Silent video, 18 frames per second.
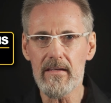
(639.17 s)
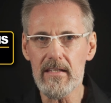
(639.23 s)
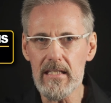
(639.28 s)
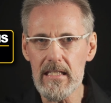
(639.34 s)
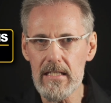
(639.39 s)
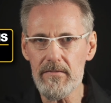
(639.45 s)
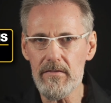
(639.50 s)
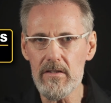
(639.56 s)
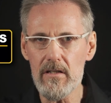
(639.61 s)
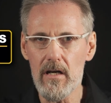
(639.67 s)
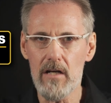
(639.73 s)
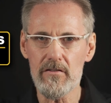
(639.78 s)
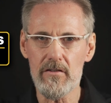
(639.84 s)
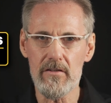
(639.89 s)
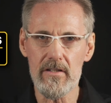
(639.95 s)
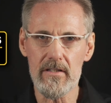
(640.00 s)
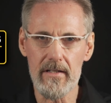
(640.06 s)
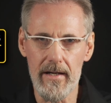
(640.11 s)
even
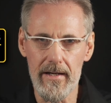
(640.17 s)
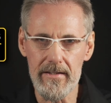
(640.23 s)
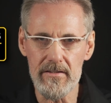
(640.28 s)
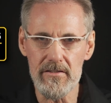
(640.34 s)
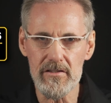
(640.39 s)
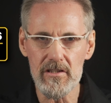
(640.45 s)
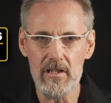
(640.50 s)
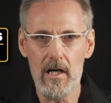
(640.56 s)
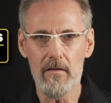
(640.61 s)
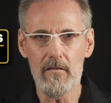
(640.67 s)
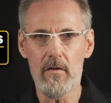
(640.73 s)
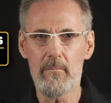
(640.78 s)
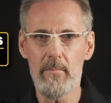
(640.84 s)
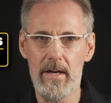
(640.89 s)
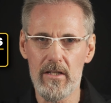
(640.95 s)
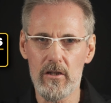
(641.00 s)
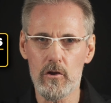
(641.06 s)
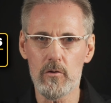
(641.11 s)
under the guidance of a
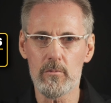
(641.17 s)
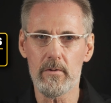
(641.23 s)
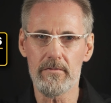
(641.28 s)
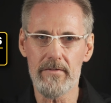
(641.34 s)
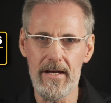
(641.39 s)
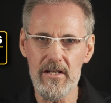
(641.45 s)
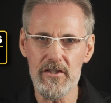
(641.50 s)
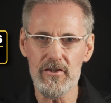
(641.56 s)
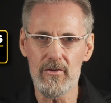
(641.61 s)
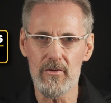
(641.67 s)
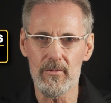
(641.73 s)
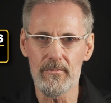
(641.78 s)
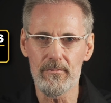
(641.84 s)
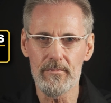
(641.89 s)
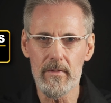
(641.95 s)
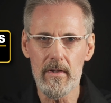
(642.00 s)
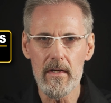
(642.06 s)
medical professional.